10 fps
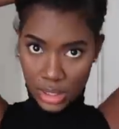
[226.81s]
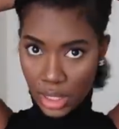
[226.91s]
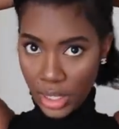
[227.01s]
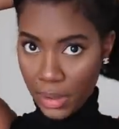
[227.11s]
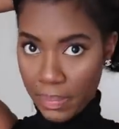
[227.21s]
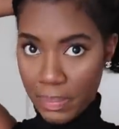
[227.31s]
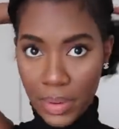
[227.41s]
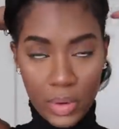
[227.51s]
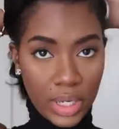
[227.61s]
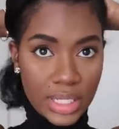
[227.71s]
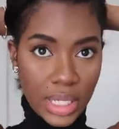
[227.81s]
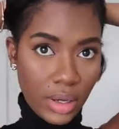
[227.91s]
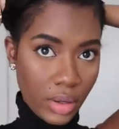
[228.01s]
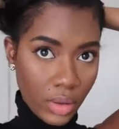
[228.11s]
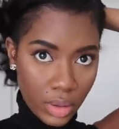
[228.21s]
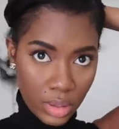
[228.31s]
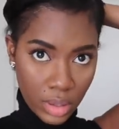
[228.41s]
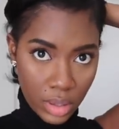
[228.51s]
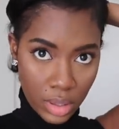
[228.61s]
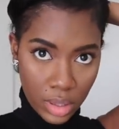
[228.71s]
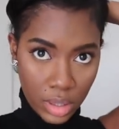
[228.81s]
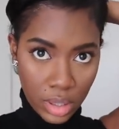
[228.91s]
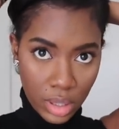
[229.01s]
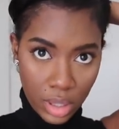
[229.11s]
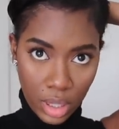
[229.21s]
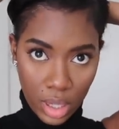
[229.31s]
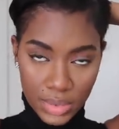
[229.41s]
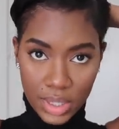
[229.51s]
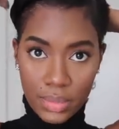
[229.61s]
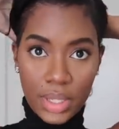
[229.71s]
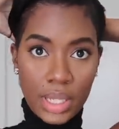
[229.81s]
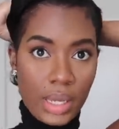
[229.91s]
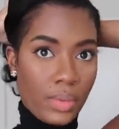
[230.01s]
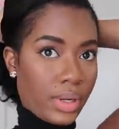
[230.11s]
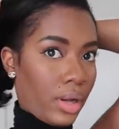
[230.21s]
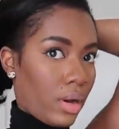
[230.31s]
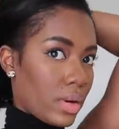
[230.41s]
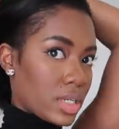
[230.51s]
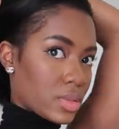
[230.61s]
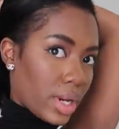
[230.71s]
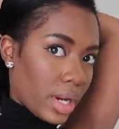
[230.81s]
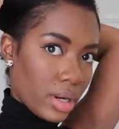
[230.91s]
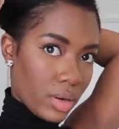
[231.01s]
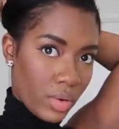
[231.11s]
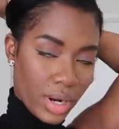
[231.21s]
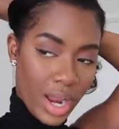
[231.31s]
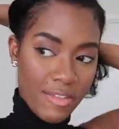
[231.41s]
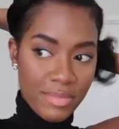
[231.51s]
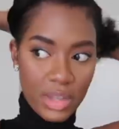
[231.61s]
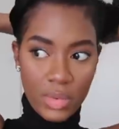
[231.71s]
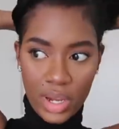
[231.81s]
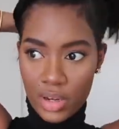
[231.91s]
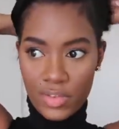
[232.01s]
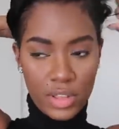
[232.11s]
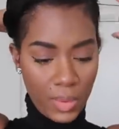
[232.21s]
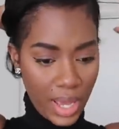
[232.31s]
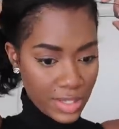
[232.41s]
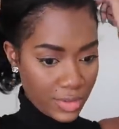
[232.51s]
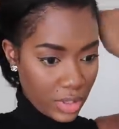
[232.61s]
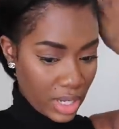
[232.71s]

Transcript: like ponytail, something like what I always wear or have been wearing for the past few